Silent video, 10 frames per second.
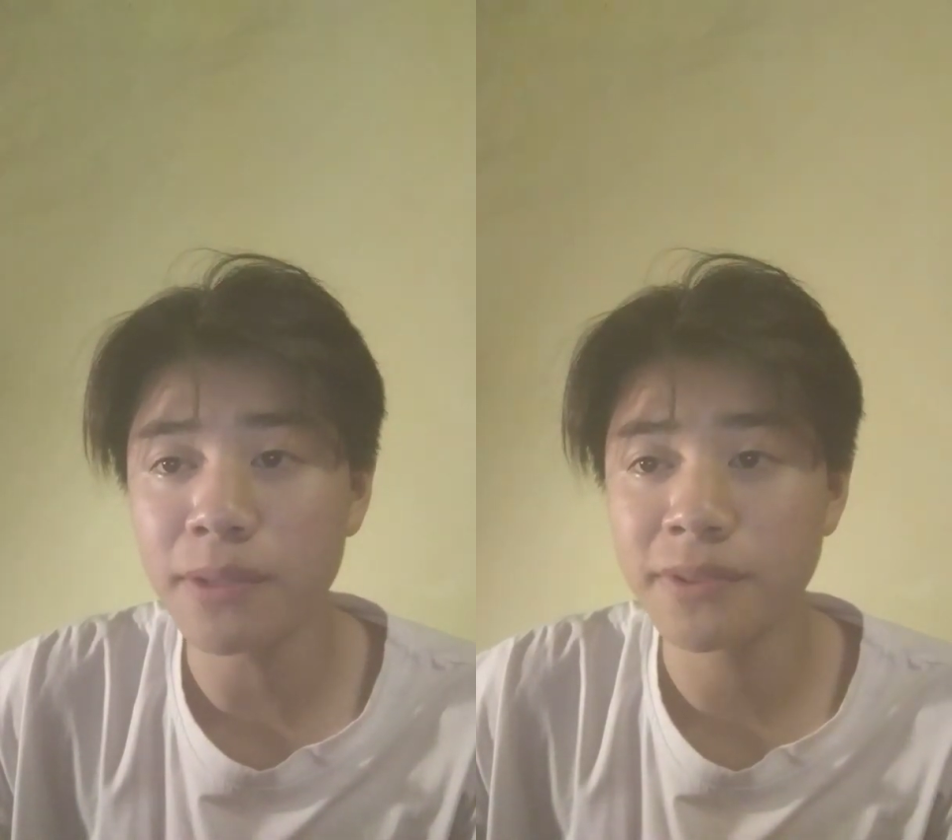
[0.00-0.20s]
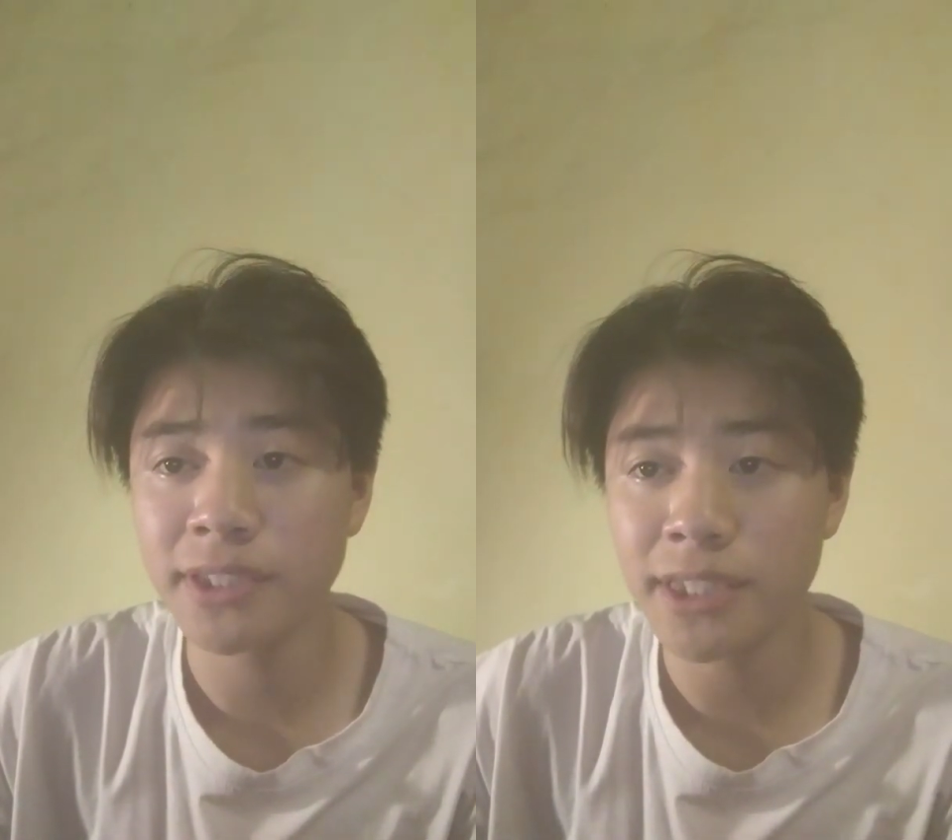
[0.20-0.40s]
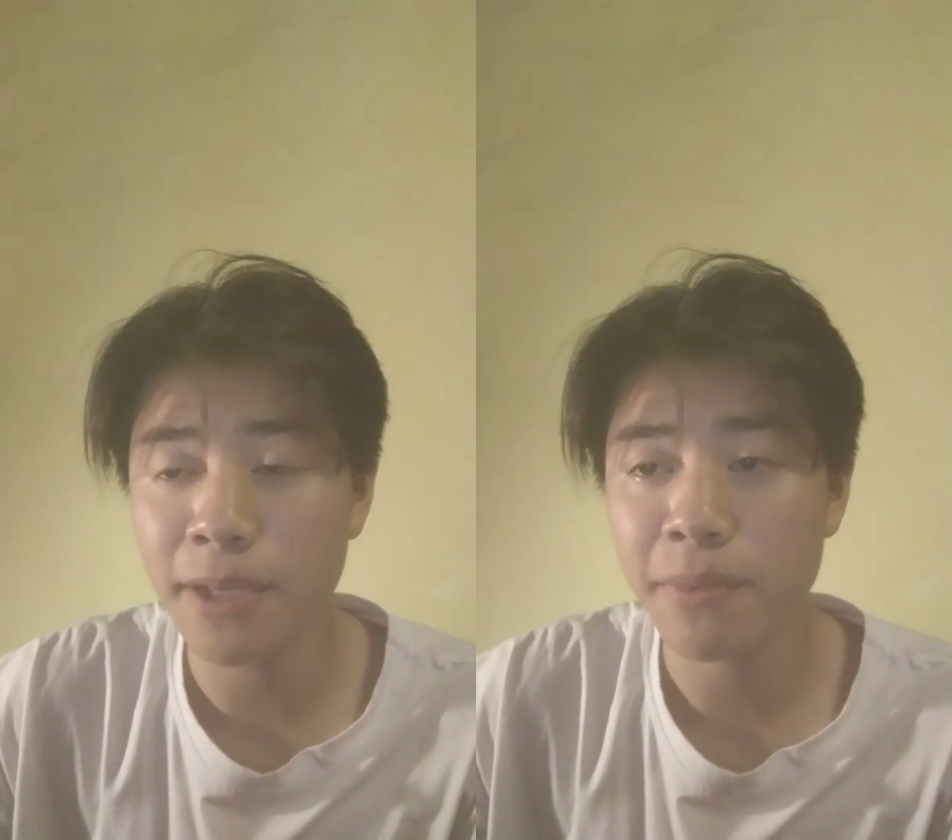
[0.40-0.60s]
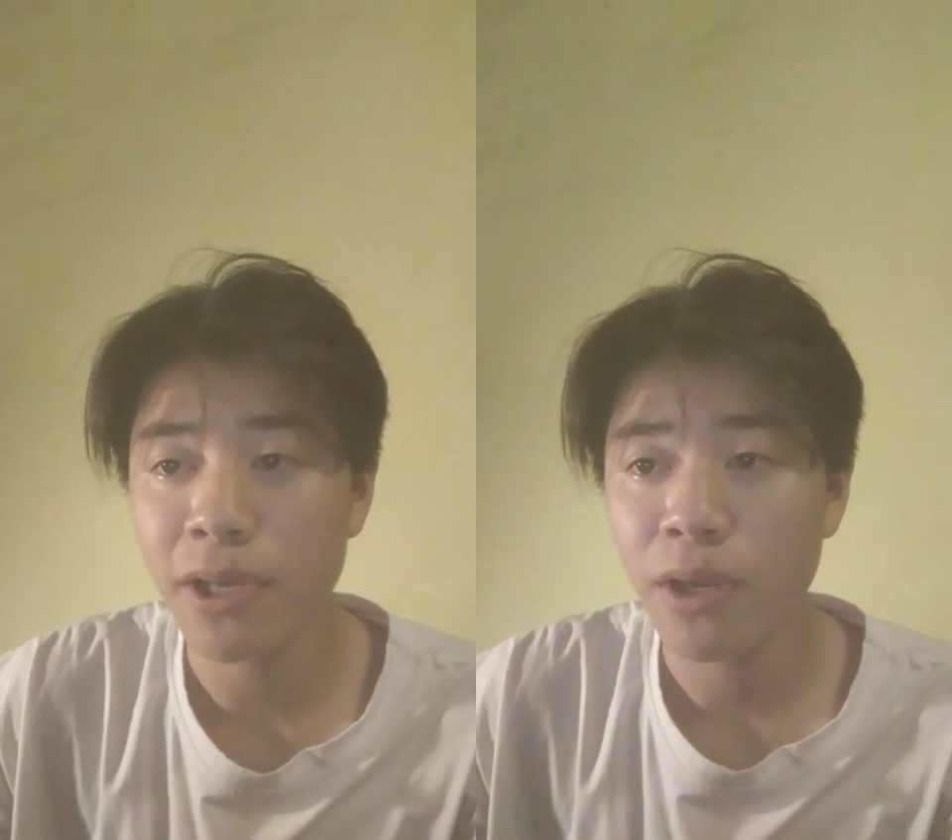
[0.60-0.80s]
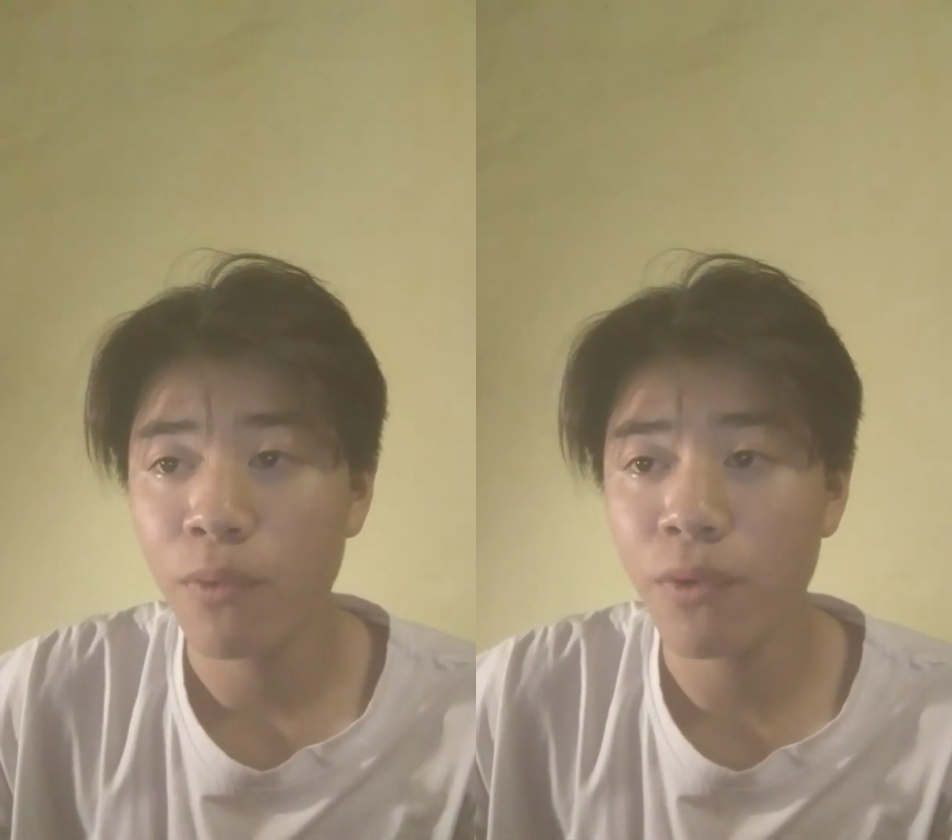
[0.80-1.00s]
of shape
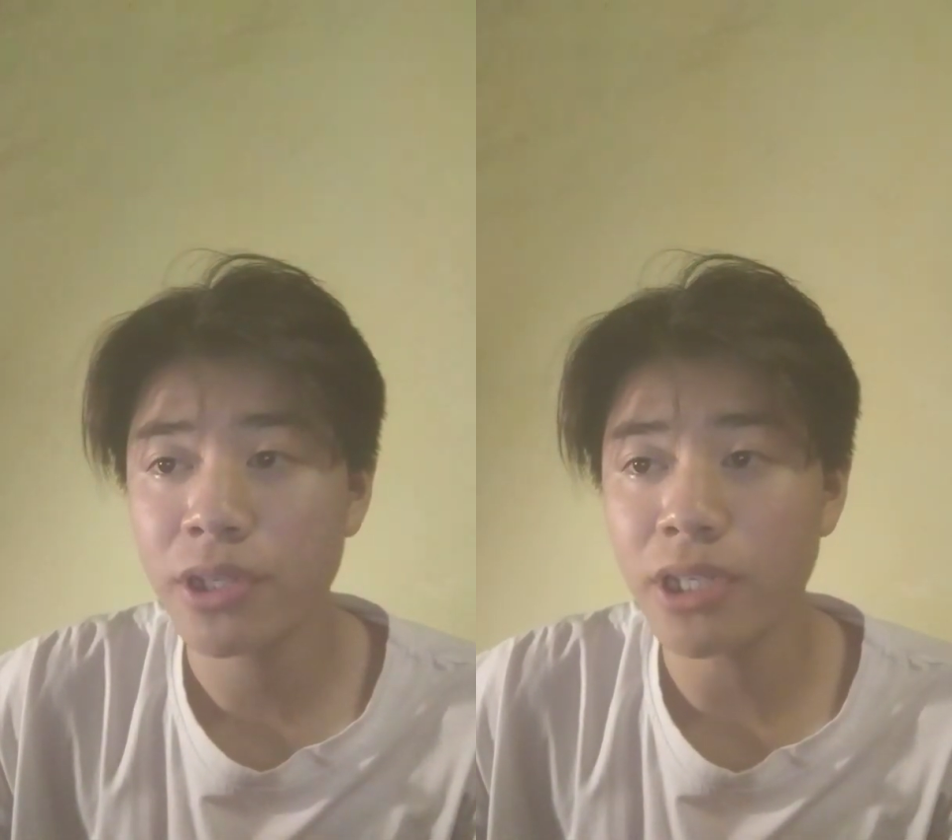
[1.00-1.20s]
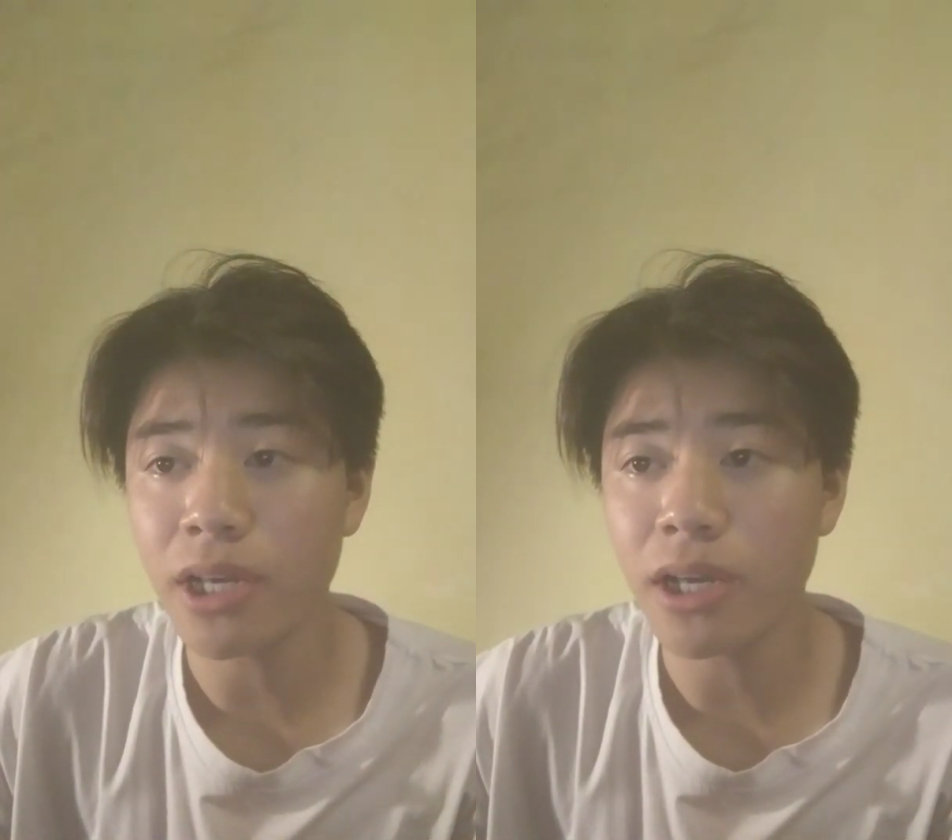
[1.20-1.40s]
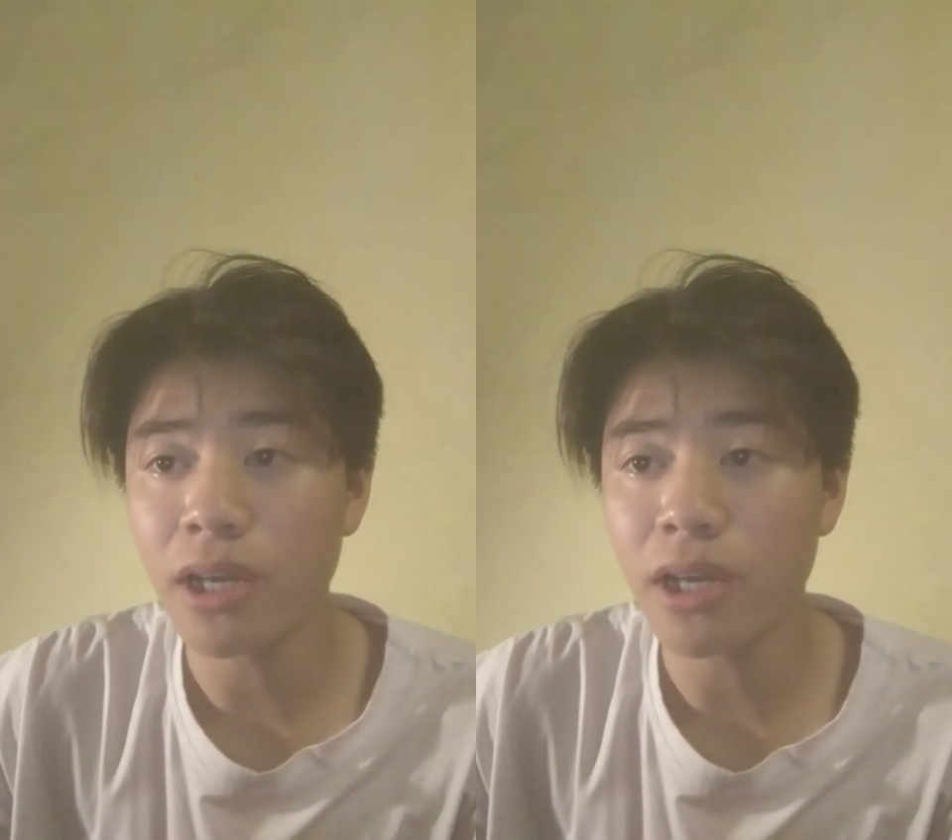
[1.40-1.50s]
which